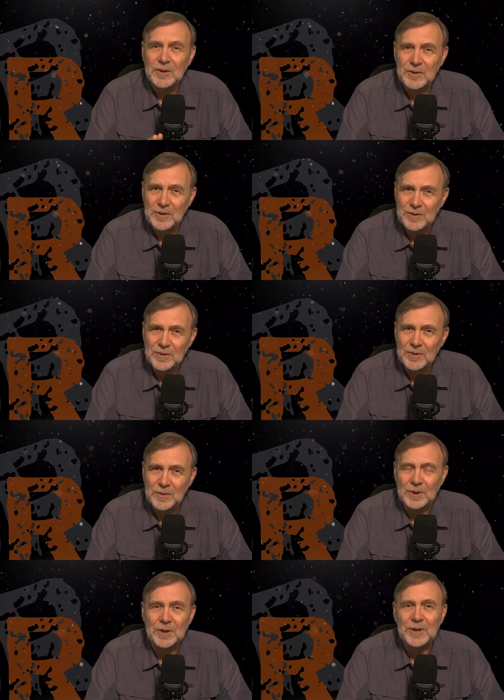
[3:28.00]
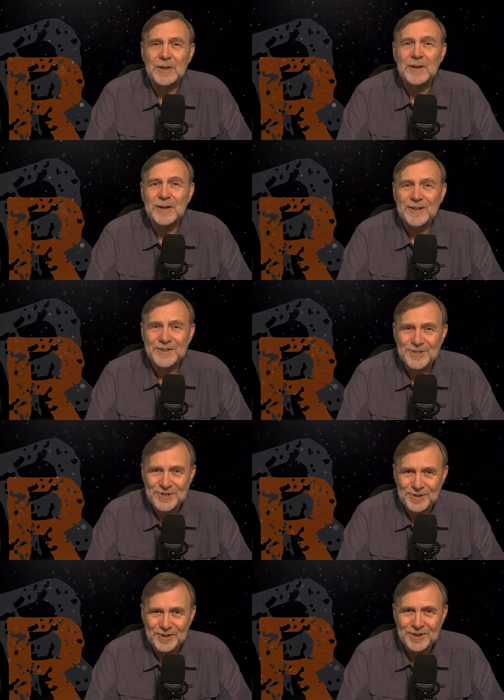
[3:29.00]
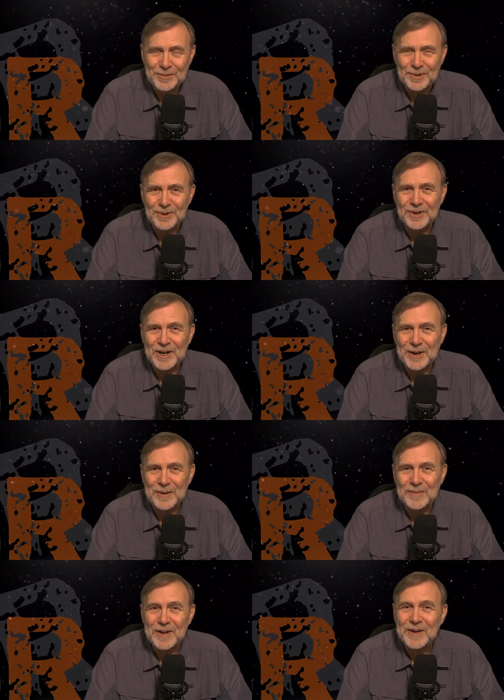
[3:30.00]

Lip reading: Do the work. Join the program.